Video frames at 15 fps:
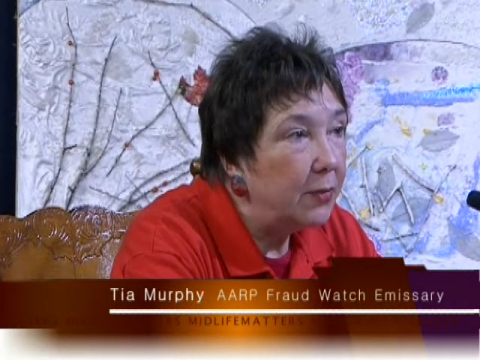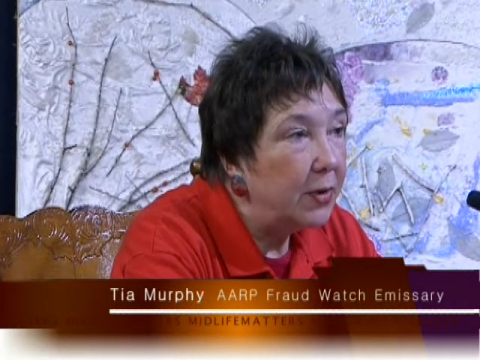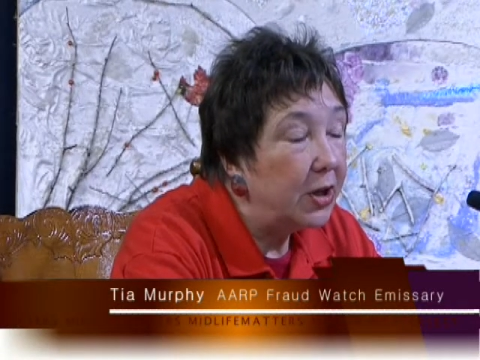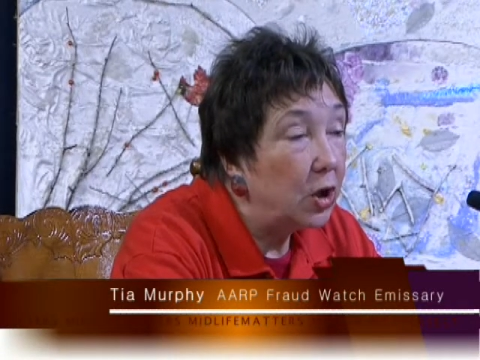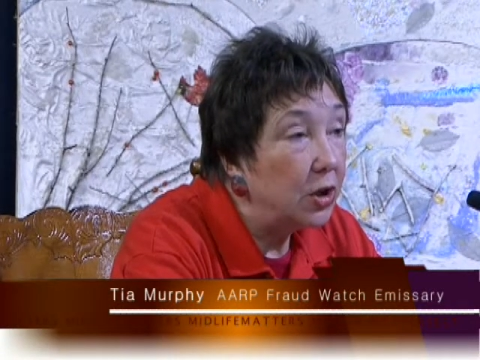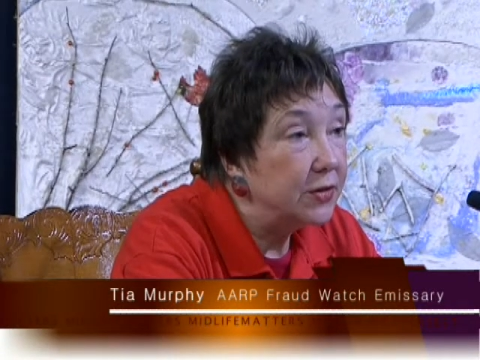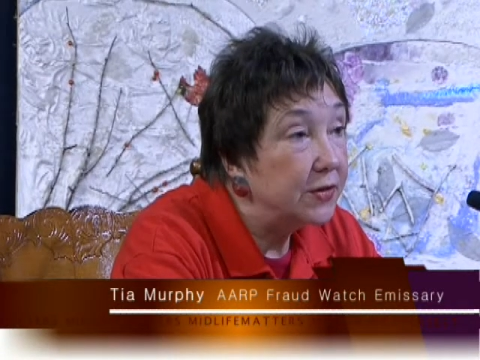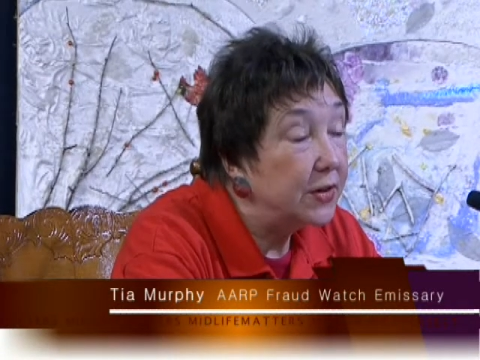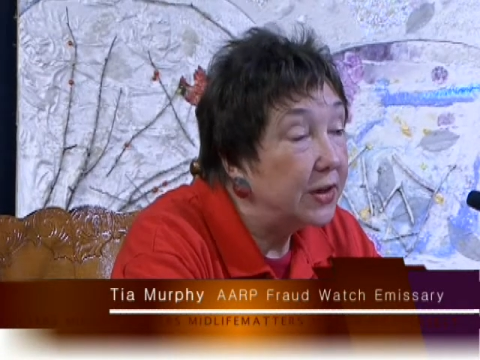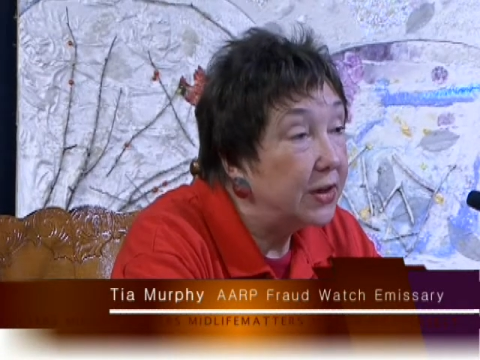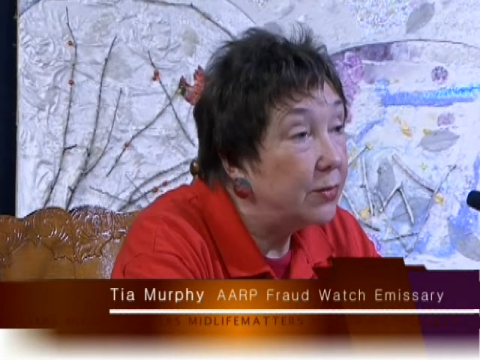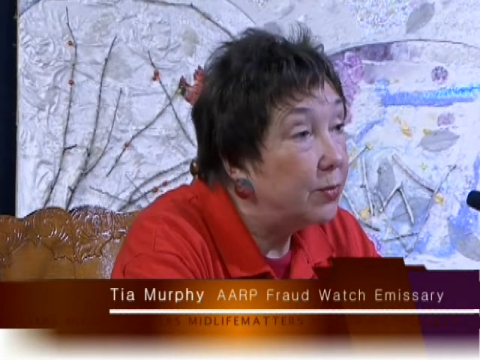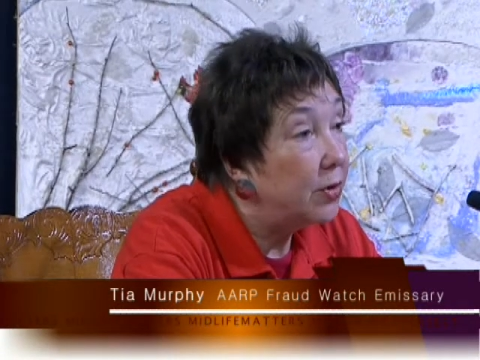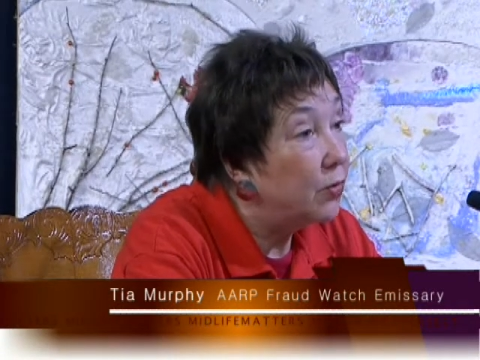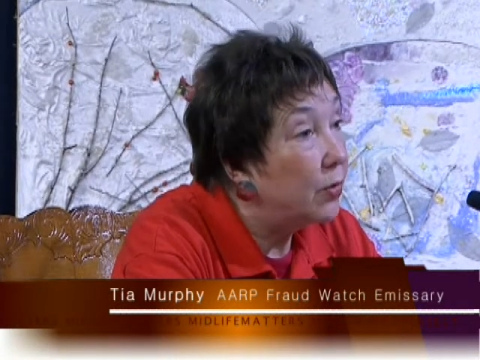because he
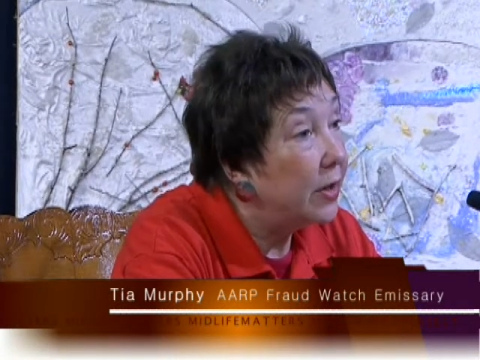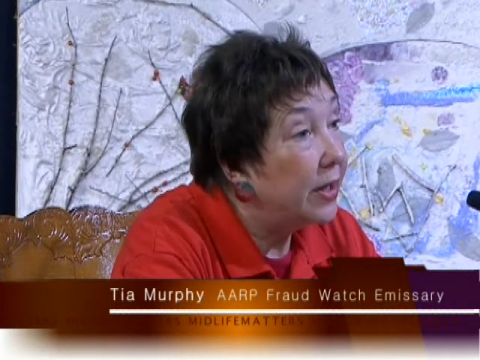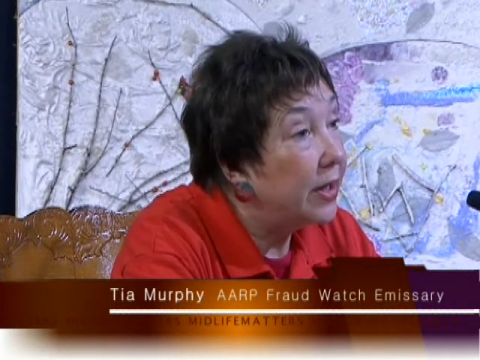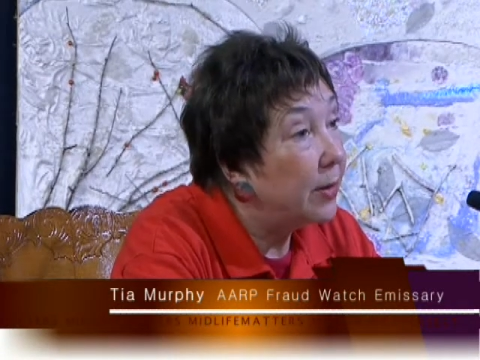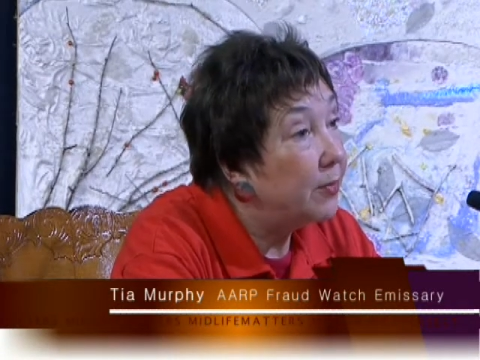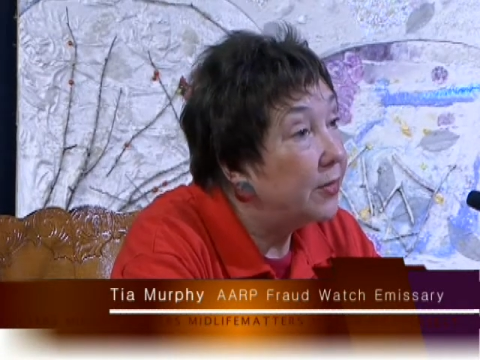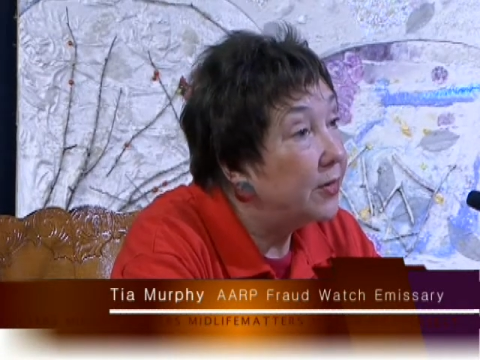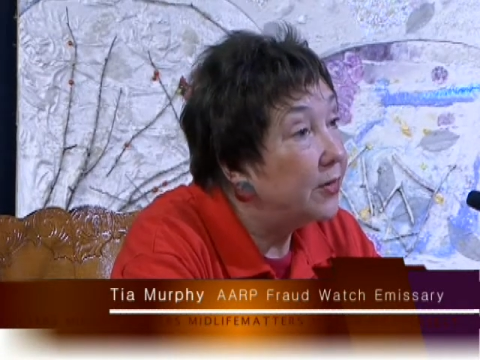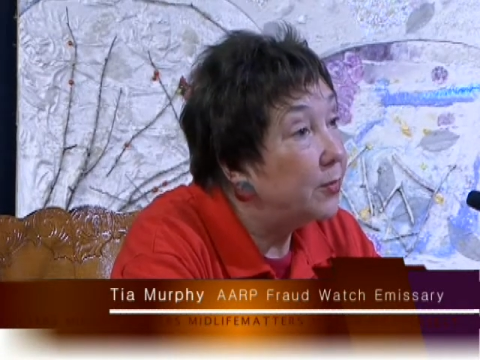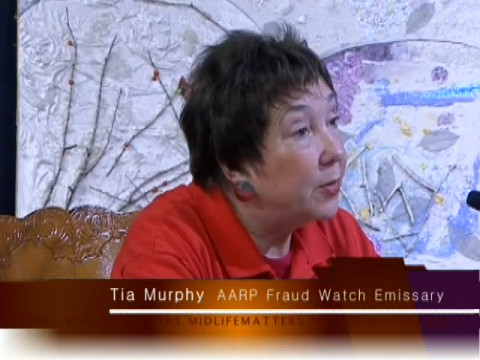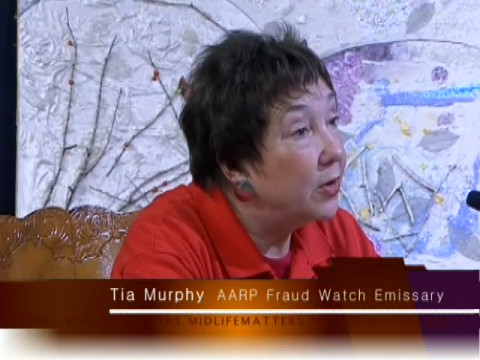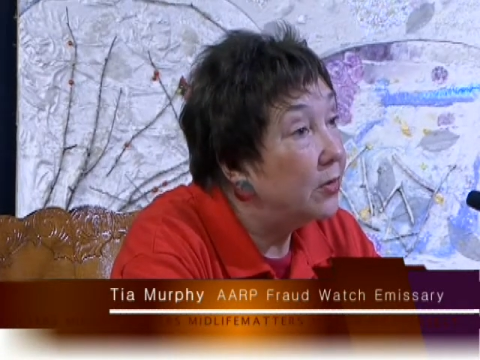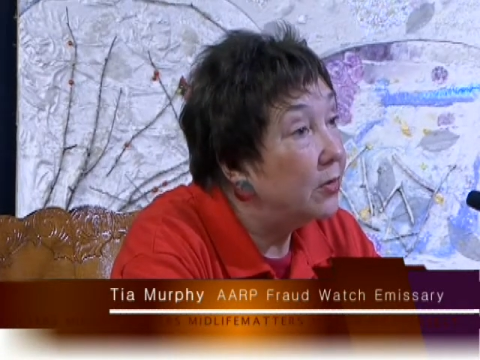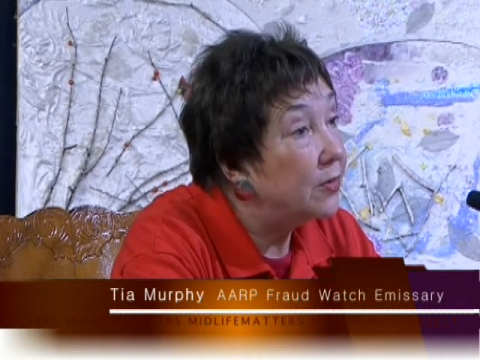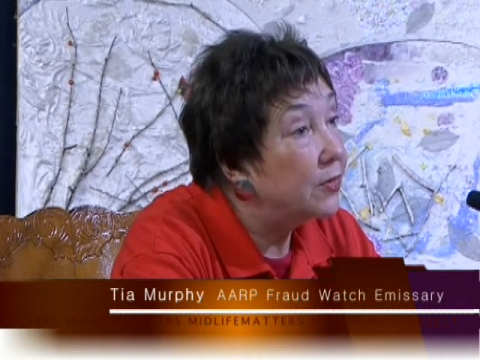had been running up these
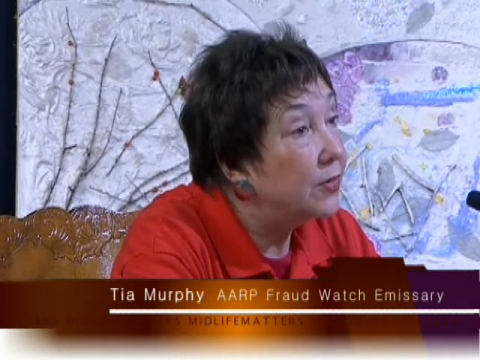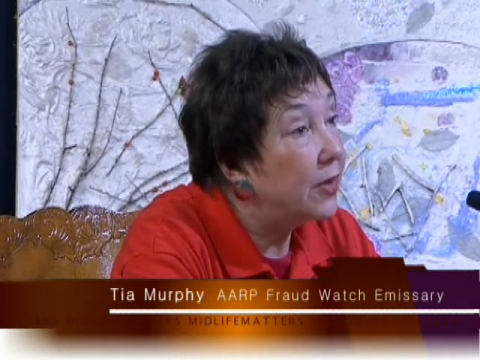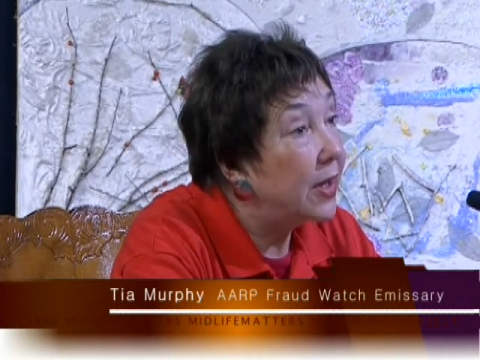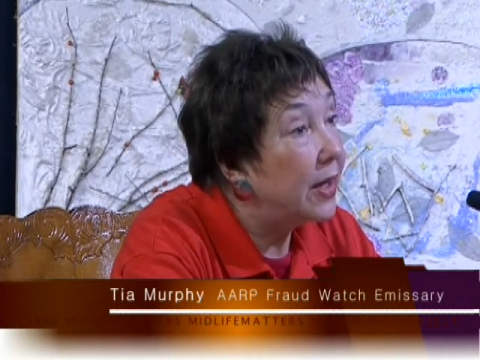bills